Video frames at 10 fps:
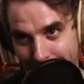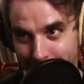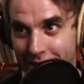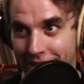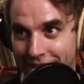
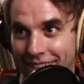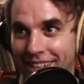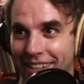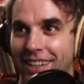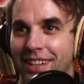However,
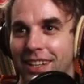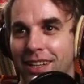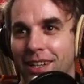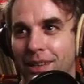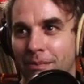
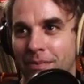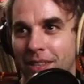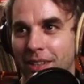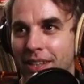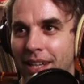
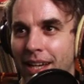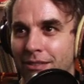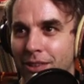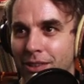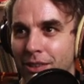you're gonna
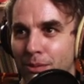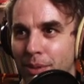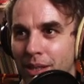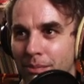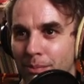have a little
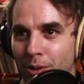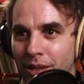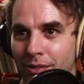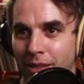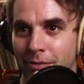bit
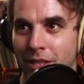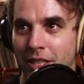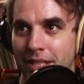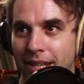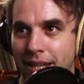more of an
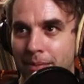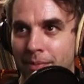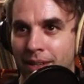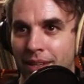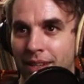efficient
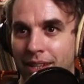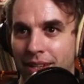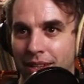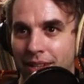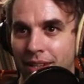time.
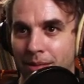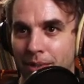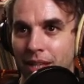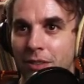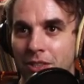
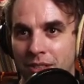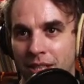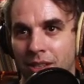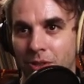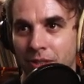Even just
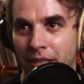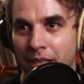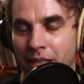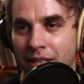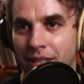enclosing
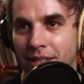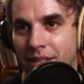here